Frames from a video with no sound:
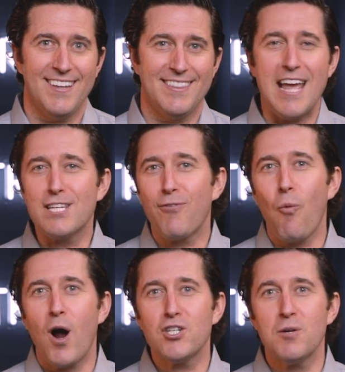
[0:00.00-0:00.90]
Thanks for
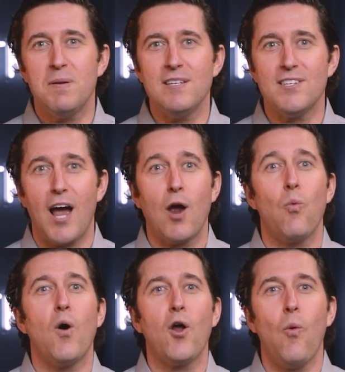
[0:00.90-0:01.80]
watching PCI
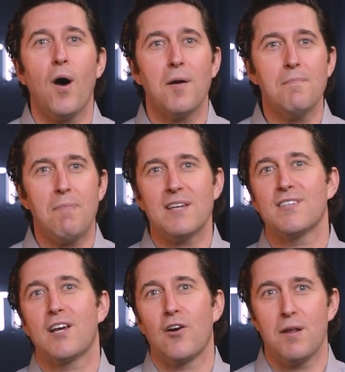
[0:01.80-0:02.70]
101 by
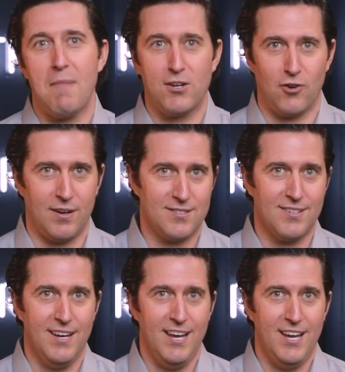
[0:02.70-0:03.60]
Security Metrics.
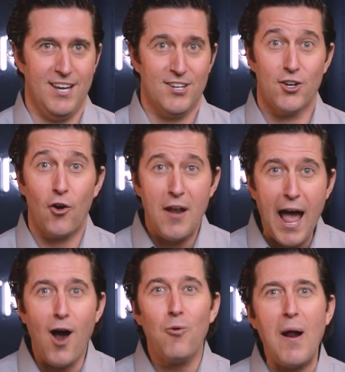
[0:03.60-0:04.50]
You're
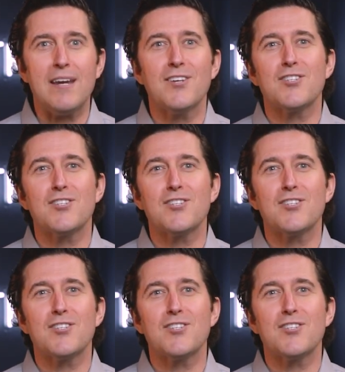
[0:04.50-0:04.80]
now ready to